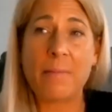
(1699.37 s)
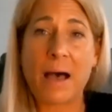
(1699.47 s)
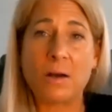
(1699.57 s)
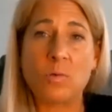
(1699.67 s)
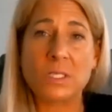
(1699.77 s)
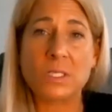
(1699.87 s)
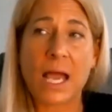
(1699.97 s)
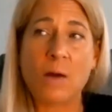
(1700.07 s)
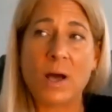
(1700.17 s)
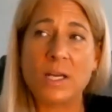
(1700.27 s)
model was
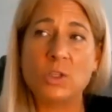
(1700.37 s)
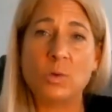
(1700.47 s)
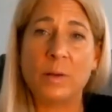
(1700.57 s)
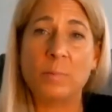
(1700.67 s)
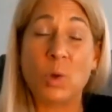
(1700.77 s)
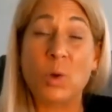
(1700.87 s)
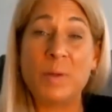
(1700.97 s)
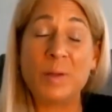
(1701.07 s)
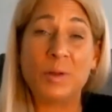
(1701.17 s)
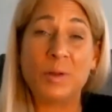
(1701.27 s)
I wanted to employ
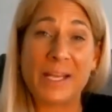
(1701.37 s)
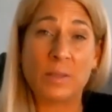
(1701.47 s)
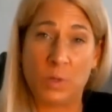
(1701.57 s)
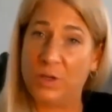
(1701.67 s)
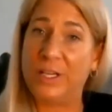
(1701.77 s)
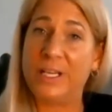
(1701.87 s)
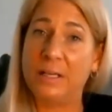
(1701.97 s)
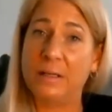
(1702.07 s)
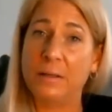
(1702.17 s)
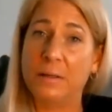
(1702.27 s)
people in my
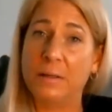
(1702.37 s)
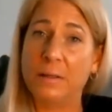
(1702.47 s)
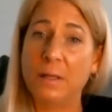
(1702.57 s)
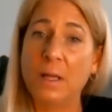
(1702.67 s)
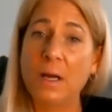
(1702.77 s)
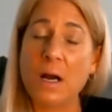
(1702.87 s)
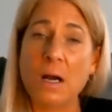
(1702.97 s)
community. I